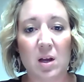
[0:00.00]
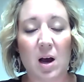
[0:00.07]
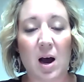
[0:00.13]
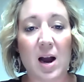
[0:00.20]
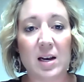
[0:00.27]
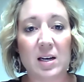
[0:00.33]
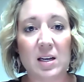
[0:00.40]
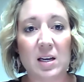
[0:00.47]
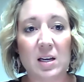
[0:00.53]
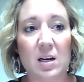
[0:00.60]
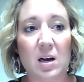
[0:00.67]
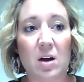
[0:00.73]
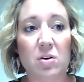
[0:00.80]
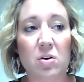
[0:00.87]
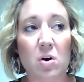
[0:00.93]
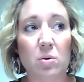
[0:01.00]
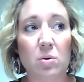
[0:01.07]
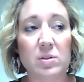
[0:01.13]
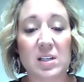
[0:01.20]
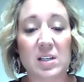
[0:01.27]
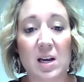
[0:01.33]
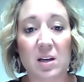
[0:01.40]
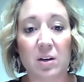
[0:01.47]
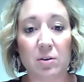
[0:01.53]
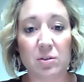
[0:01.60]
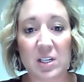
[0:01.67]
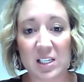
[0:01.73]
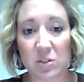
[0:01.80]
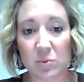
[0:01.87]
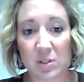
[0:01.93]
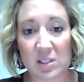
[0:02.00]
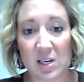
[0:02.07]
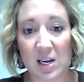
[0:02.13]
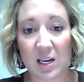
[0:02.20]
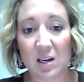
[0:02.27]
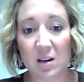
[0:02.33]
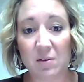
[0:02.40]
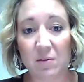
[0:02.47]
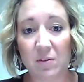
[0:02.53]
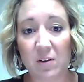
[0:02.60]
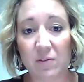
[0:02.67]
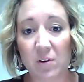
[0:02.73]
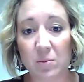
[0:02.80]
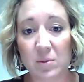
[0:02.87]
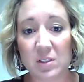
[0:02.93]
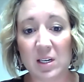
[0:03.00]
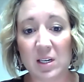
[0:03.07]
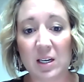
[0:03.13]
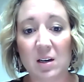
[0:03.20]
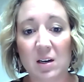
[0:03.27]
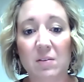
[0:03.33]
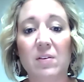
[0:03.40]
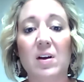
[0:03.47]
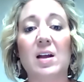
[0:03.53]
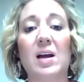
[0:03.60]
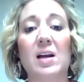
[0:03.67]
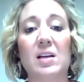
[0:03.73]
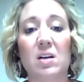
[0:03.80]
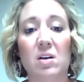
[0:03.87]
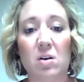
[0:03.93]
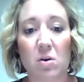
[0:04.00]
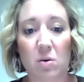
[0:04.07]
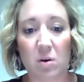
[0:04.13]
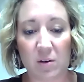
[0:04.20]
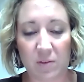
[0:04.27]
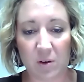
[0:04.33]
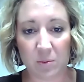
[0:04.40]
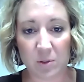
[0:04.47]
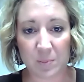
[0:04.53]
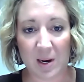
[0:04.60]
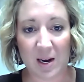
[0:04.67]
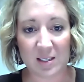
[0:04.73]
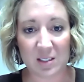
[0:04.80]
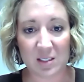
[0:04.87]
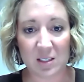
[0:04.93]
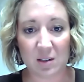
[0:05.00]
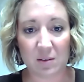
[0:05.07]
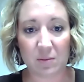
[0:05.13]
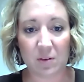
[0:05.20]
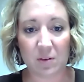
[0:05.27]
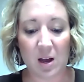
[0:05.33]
I need a note saying your test was negative if it was negative, and I need a note if it was positive.